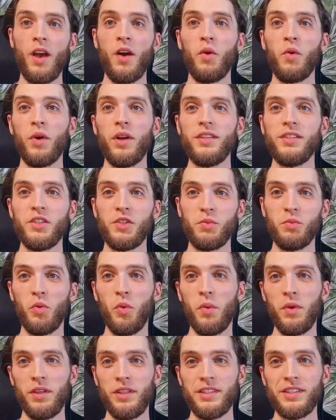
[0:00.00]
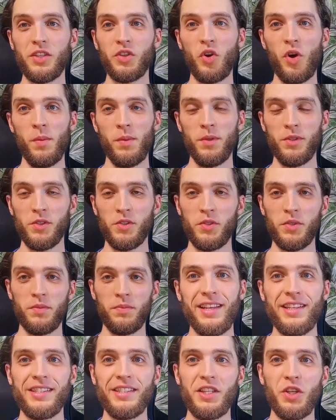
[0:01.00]
Rate this movie in the comments.
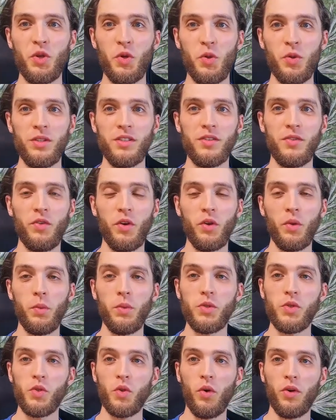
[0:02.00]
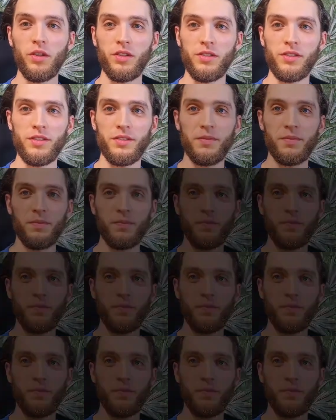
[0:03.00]
See you in the following stories.